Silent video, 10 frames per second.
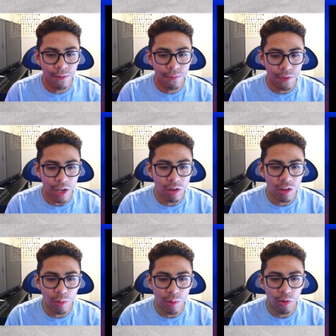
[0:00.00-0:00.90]
I'll
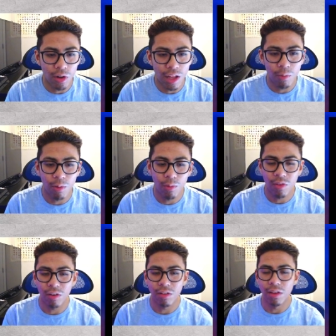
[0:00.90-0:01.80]
explain more on that when we
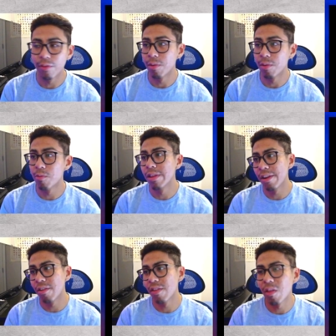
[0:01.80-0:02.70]
start delivering more
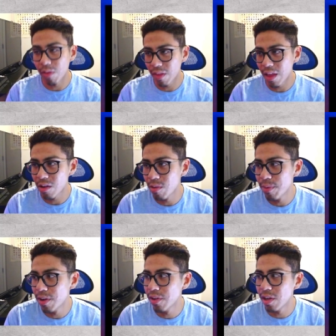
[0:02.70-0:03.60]
letters. That's what's that all
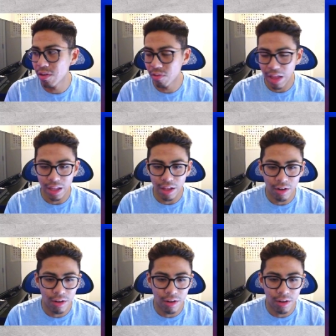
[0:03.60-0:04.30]
about. I'll do that later.